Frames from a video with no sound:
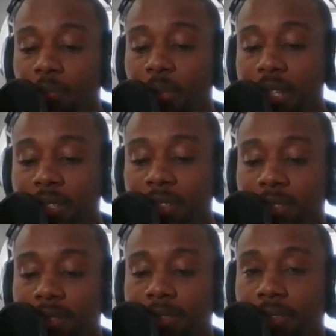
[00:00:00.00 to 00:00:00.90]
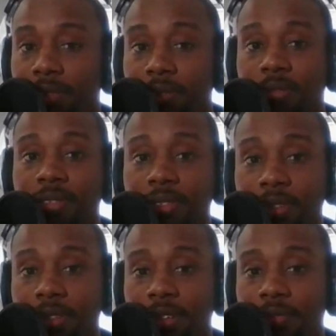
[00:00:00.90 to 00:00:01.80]
Because
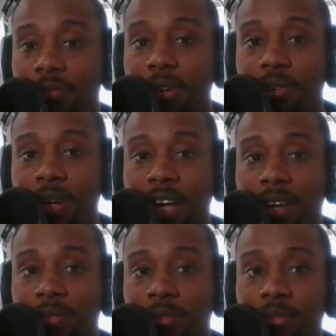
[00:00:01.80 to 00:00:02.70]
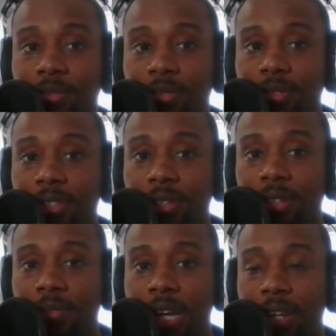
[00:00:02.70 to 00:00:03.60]
if you
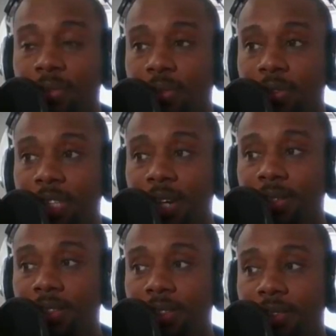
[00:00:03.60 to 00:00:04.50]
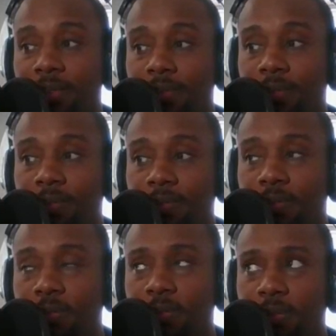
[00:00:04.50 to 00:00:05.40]
can't afford shelter,
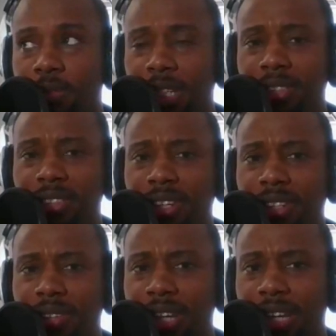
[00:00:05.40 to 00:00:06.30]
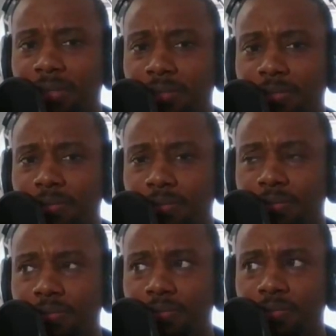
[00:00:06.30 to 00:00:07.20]
chances are you can't
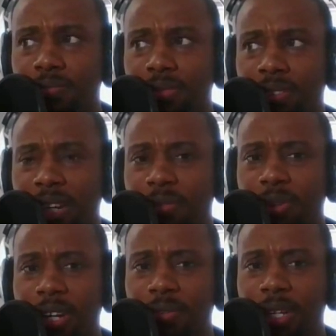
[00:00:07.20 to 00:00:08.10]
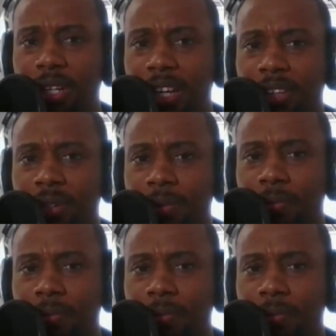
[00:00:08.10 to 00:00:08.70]
afford healthcare, can